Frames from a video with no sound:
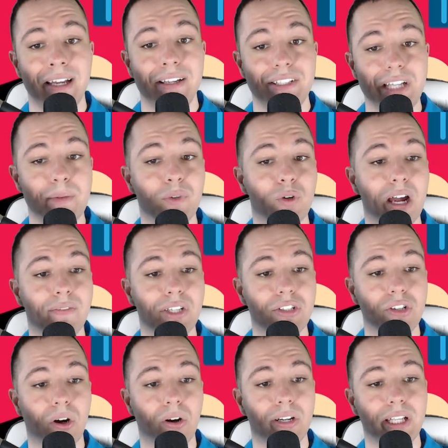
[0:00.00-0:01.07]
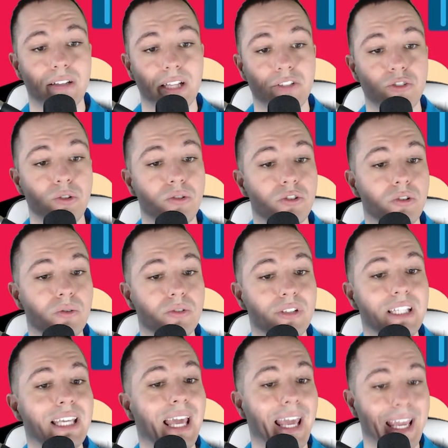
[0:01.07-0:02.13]
Demographic targeting lets you choose
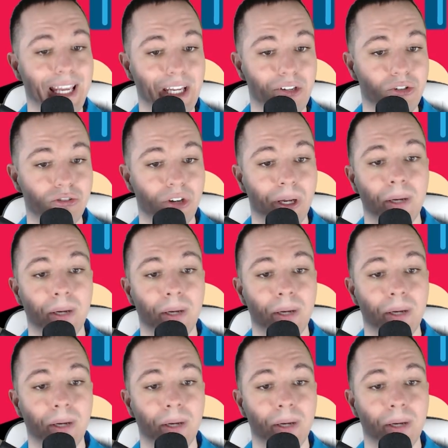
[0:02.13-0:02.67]
the age,